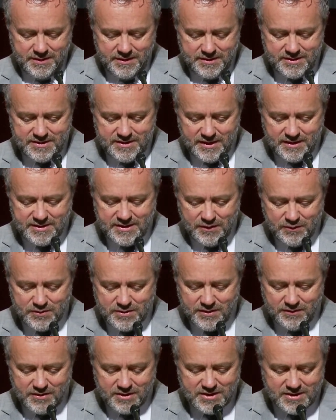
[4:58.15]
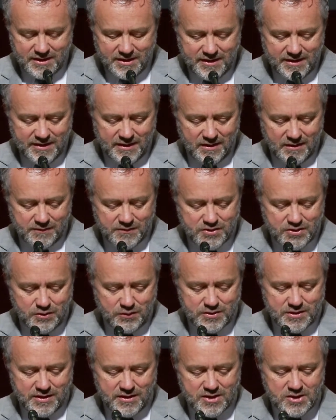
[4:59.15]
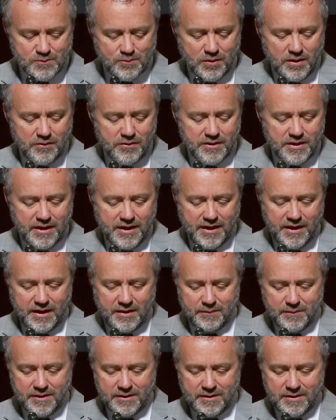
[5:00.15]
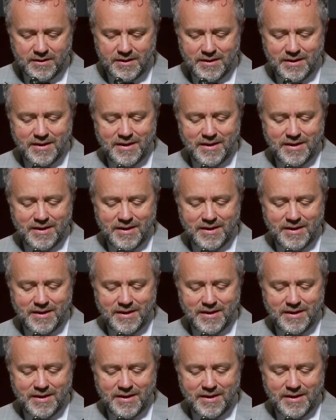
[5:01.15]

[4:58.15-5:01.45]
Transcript: It says he was in the citadel of Susa, and his brother came and